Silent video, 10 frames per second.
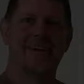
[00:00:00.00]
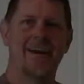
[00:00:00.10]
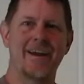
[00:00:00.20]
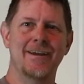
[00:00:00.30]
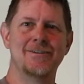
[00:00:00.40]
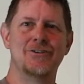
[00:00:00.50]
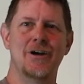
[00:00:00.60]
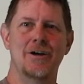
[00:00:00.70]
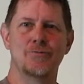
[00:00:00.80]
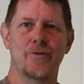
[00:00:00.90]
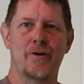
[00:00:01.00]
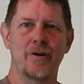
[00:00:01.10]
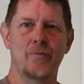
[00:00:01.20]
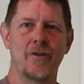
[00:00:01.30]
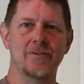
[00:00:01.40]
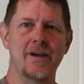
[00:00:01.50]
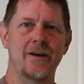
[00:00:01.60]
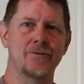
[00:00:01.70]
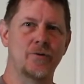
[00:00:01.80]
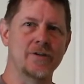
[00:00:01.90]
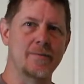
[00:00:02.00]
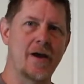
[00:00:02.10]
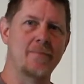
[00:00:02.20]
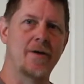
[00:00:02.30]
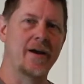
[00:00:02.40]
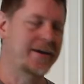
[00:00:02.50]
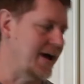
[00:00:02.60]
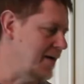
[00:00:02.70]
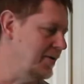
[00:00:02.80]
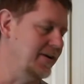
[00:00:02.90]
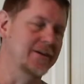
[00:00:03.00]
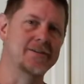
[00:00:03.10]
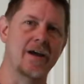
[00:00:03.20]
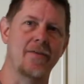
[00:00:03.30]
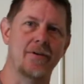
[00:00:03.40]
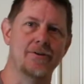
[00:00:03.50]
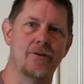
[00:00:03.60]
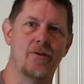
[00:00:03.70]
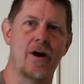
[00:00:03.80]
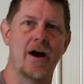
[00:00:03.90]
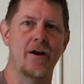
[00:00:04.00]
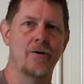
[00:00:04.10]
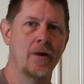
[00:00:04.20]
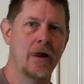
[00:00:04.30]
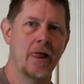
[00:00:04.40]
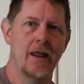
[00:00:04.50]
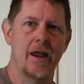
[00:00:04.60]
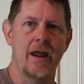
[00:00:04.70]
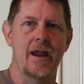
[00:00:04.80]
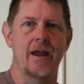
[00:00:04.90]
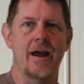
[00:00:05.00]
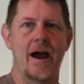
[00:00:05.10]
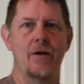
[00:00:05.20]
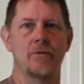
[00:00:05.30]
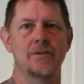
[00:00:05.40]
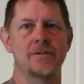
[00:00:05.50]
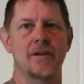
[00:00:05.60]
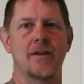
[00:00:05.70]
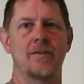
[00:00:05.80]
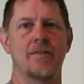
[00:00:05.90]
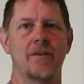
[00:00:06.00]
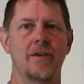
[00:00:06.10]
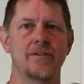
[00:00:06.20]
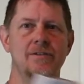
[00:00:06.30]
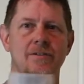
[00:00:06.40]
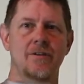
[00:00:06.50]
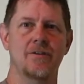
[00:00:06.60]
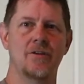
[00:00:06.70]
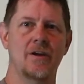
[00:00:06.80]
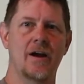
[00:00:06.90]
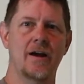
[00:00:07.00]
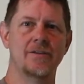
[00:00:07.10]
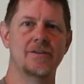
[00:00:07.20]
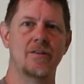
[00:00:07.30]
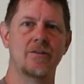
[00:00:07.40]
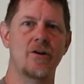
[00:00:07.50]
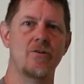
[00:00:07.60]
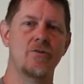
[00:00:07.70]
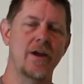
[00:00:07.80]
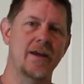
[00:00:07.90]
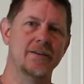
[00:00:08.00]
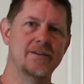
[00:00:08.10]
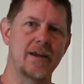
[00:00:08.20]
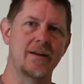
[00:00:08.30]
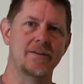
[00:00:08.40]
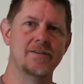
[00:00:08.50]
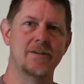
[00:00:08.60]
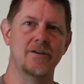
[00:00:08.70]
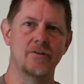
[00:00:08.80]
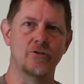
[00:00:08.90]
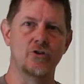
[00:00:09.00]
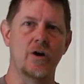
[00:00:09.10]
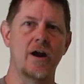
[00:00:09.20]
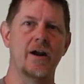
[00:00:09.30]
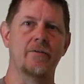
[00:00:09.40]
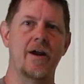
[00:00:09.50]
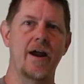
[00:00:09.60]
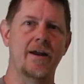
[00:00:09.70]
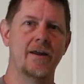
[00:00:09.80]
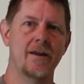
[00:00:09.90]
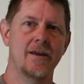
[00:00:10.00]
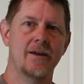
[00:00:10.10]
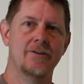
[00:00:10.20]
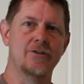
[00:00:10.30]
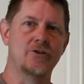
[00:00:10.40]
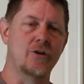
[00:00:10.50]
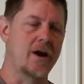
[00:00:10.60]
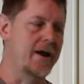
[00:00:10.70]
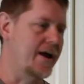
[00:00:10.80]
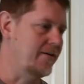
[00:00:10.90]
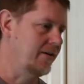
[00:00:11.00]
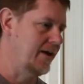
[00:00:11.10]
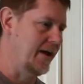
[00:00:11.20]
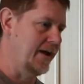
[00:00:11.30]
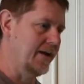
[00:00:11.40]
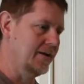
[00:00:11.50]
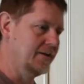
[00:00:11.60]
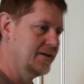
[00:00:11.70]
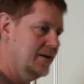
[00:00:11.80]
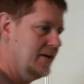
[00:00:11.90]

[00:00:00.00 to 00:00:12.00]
Hey, it's Josh with Hardy Brothers Outdoors. I'm at my cabin in southeastern Ohio, and I was sent this silicone and stainless steel drying rack to try out. And